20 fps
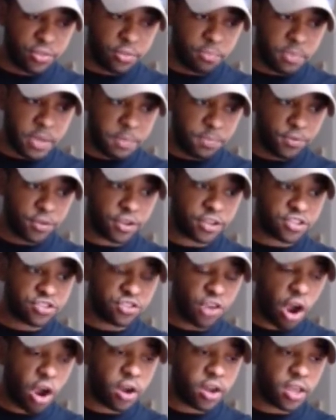people are
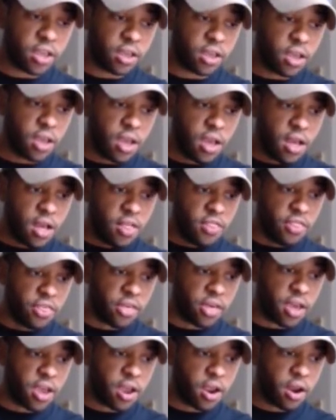starting
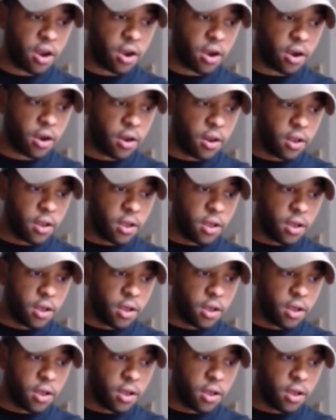their